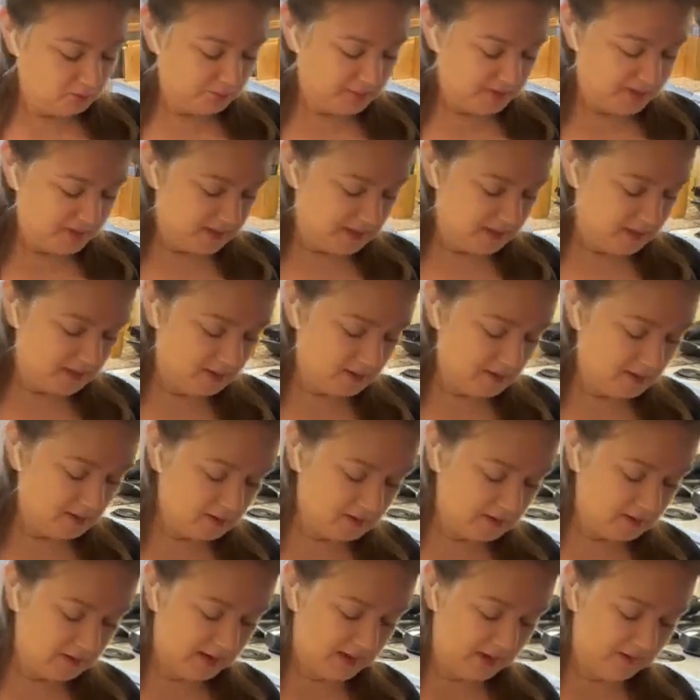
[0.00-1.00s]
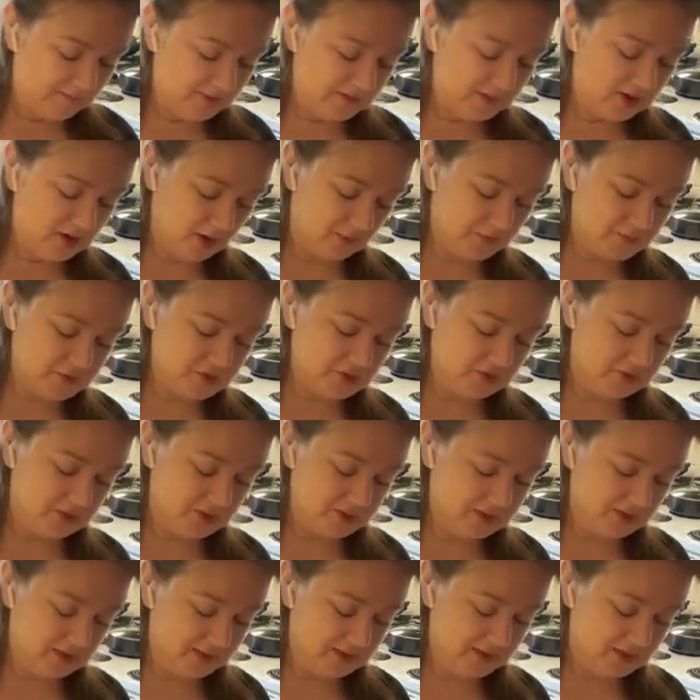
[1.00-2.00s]
you will be having the
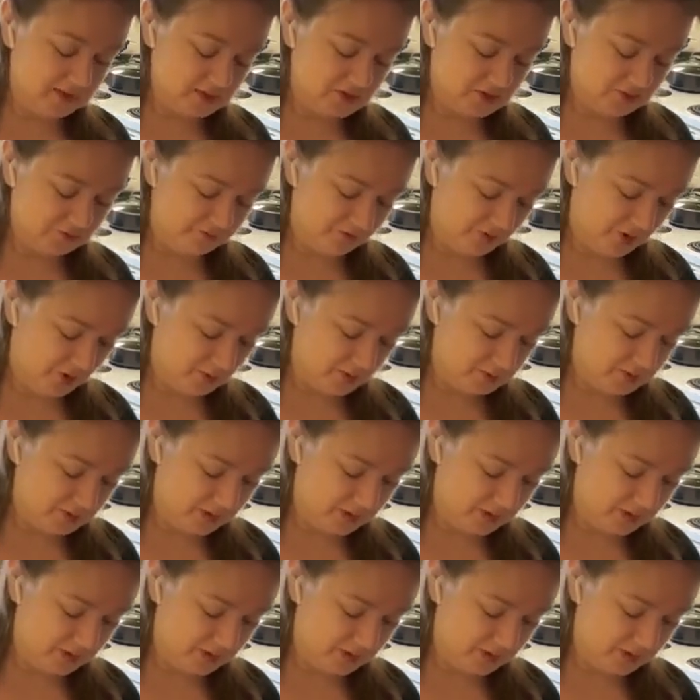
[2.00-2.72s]
opportunity to